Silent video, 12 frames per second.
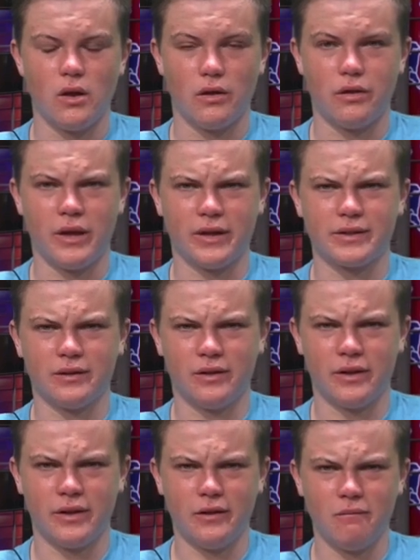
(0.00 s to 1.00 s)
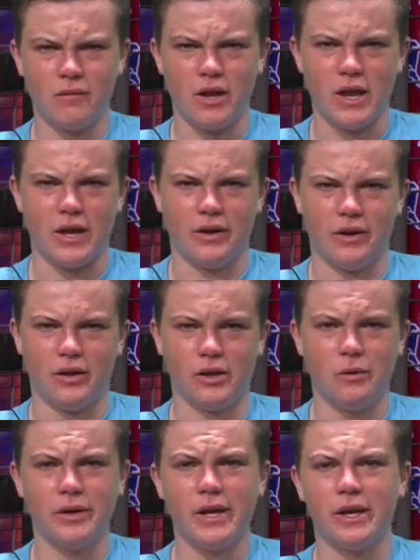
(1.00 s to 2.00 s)
Thanks, Alana, and
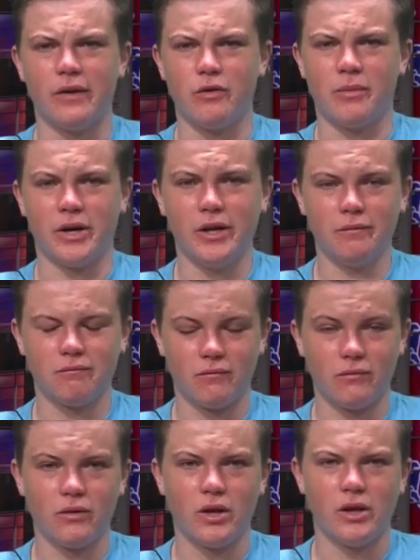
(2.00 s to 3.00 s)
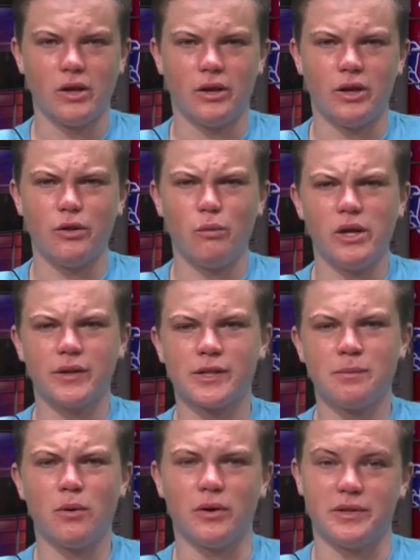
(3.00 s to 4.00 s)
hello again, everybody. Another week of
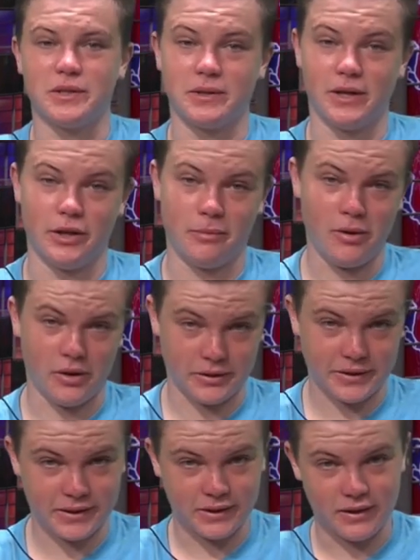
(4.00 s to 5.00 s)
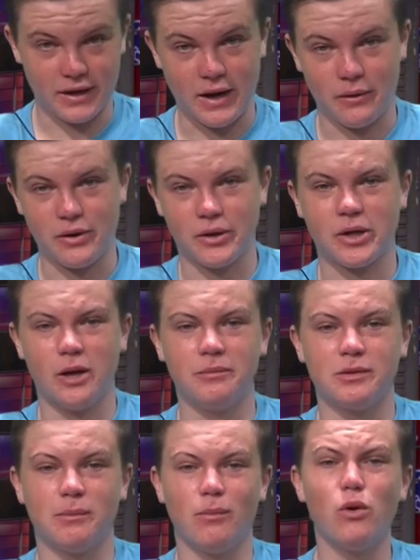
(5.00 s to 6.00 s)
sports in the books, and now here
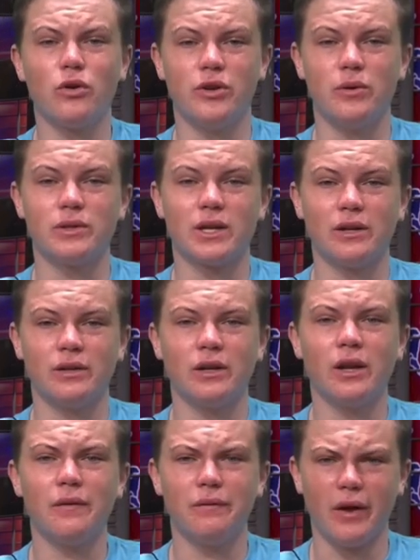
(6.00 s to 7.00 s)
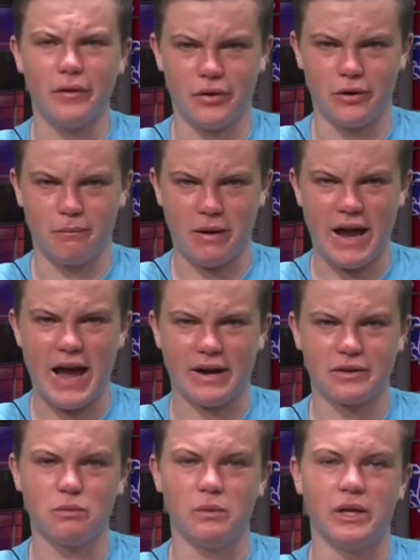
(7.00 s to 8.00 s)
comes more news on yet another
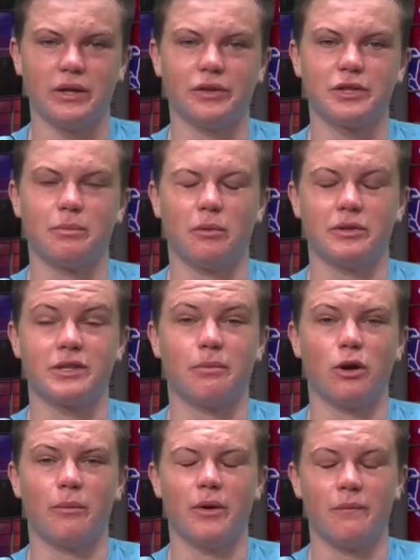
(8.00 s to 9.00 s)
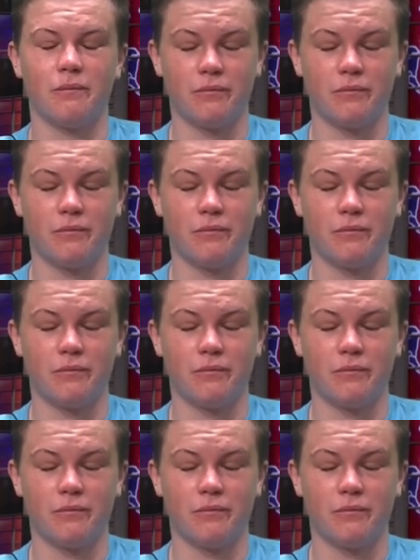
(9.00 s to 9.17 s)
packed week in the sports department.